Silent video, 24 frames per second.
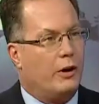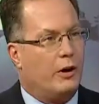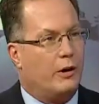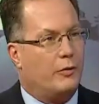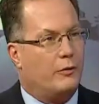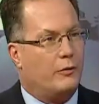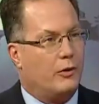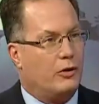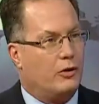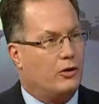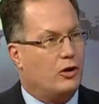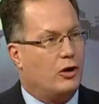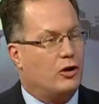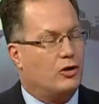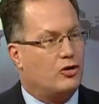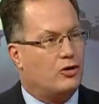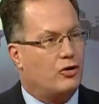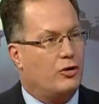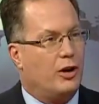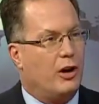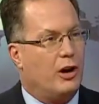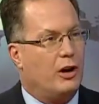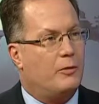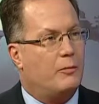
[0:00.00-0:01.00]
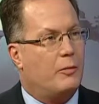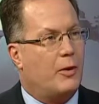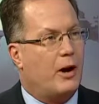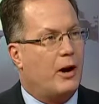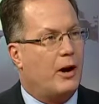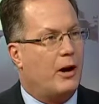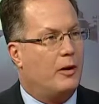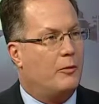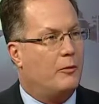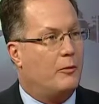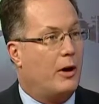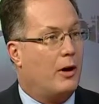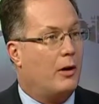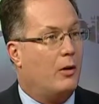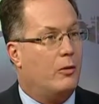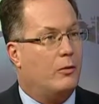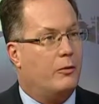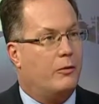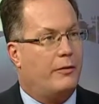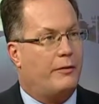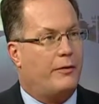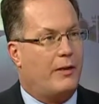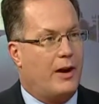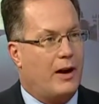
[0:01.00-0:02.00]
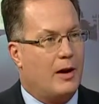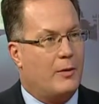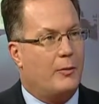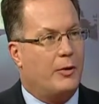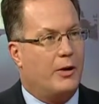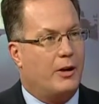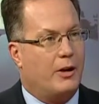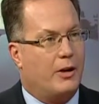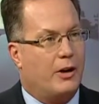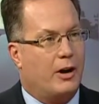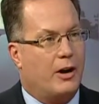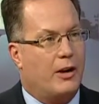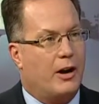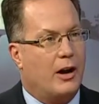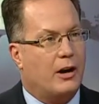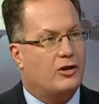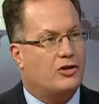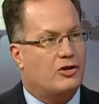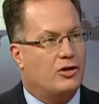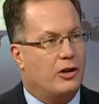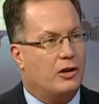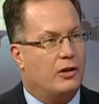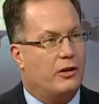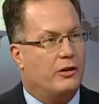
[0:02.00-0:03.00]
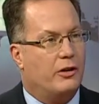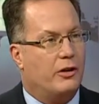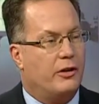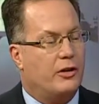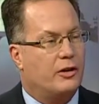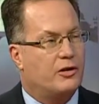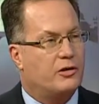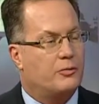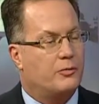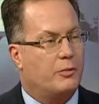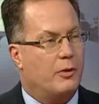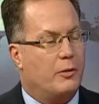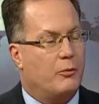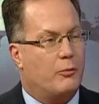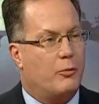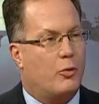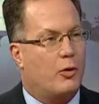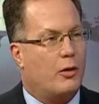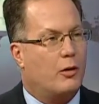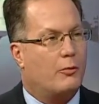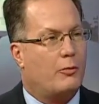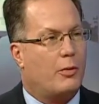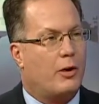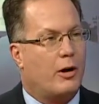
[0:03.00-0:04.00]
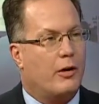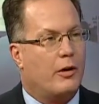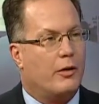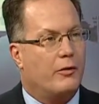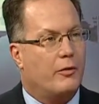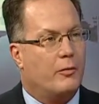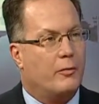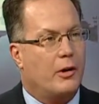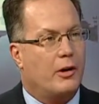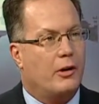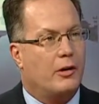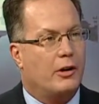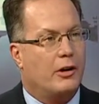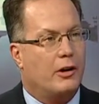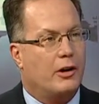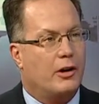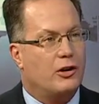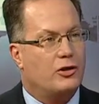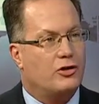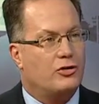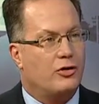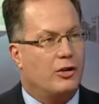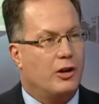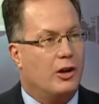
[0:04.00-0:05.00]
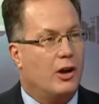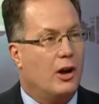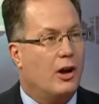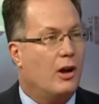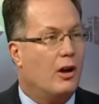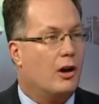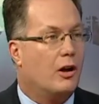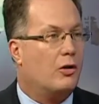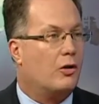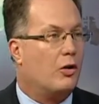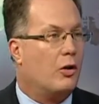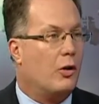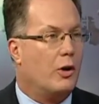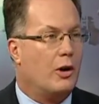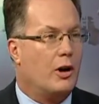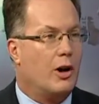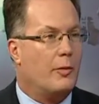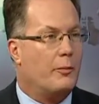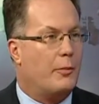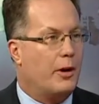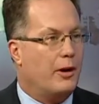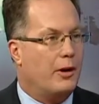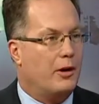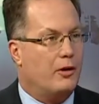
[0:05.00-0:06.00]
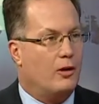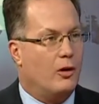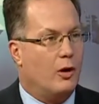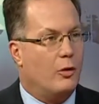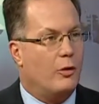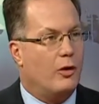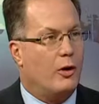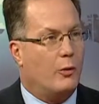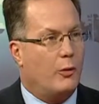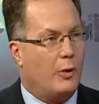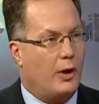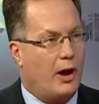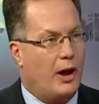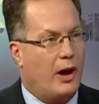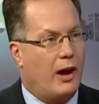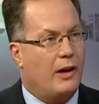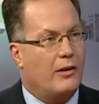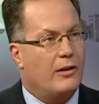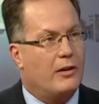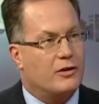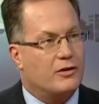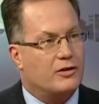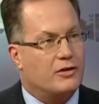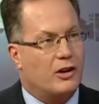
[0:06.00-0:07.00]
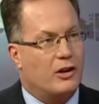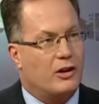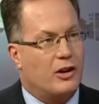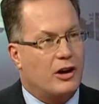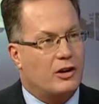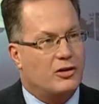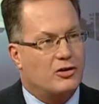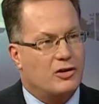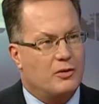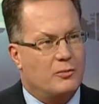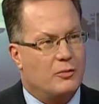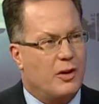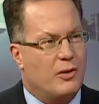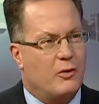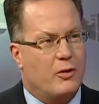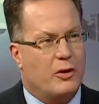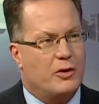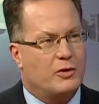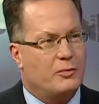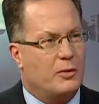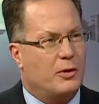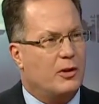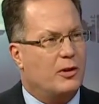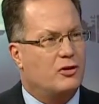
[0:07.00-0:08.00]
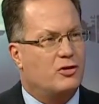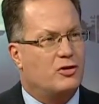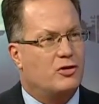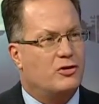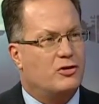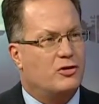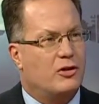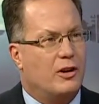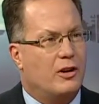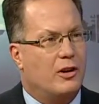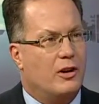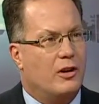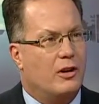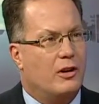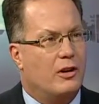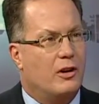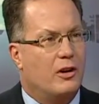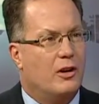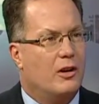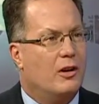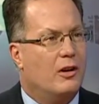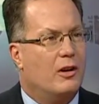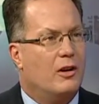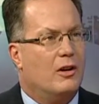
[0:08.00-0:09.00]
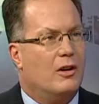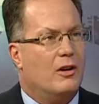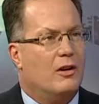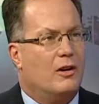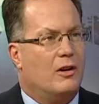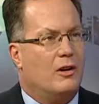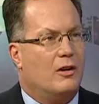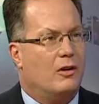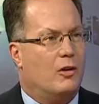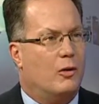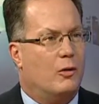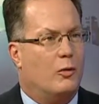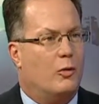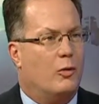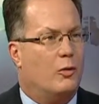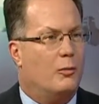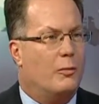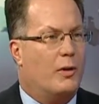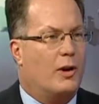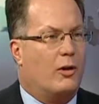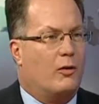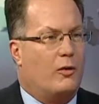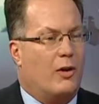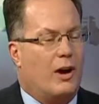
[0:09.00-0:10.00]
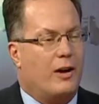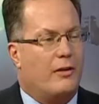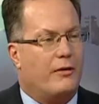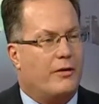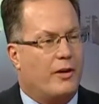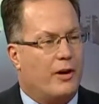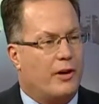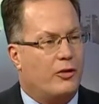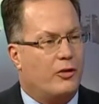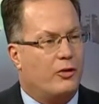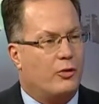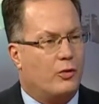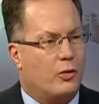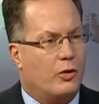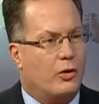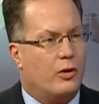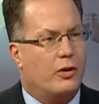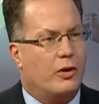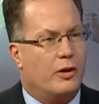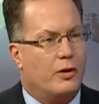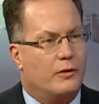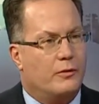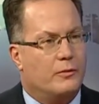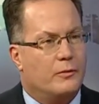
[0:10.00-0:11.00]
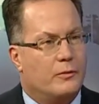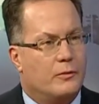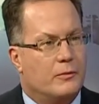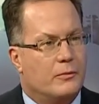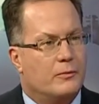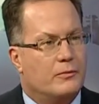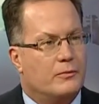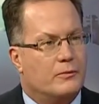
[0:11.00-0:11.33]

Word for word: uh, intrigued by my own family connection to this important part of American history. Growing up, I didn't know that we had this connection, but I've always been interested in you know who my grandfathers and, were. And, and what